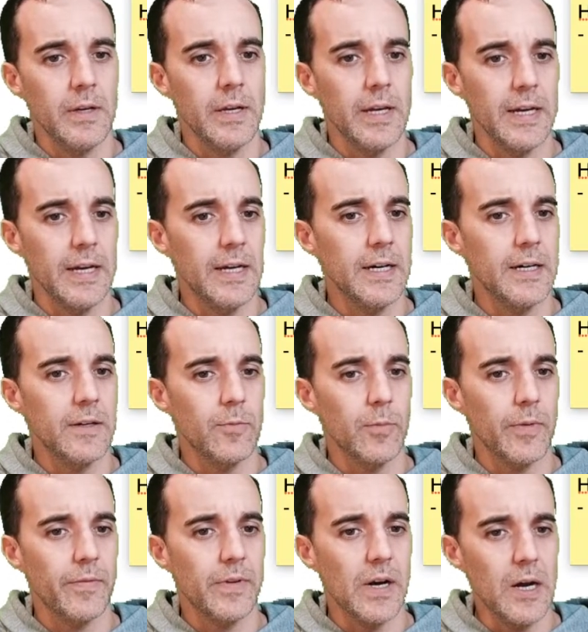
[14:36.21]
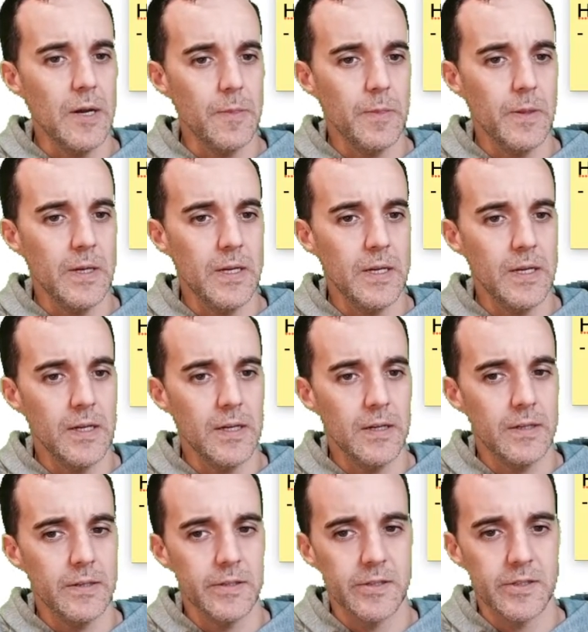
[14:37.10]
and we've got the
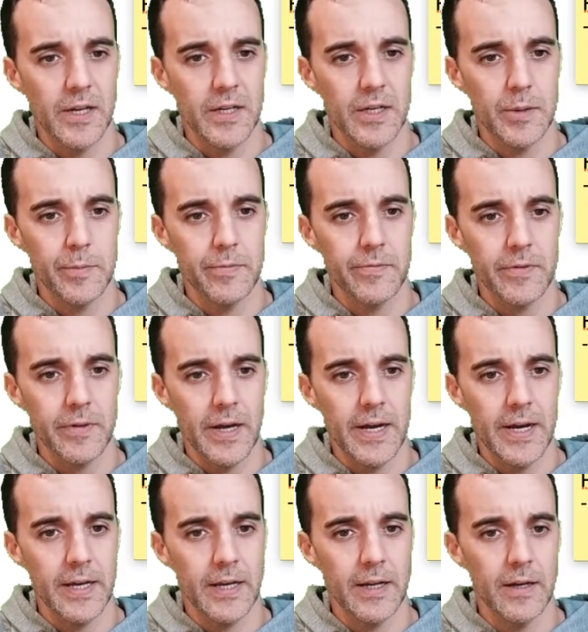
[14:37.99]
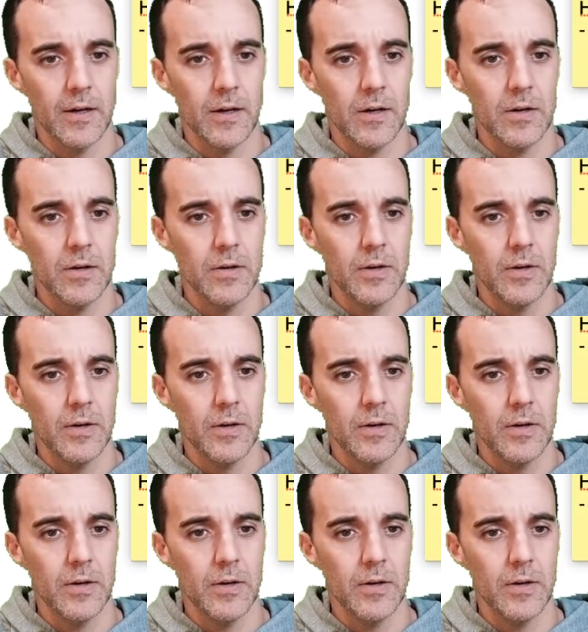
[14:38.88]
sign up flag here.